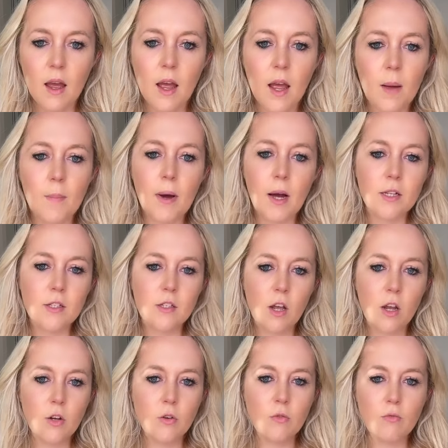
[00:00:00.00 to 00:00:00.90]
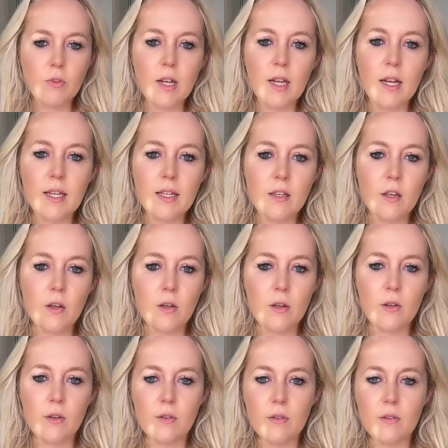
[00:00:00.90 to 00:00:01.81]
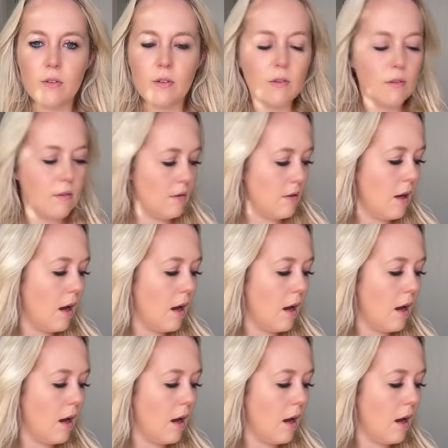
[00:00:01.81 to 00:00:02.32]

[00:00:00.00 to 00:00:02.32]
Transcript: I don't really use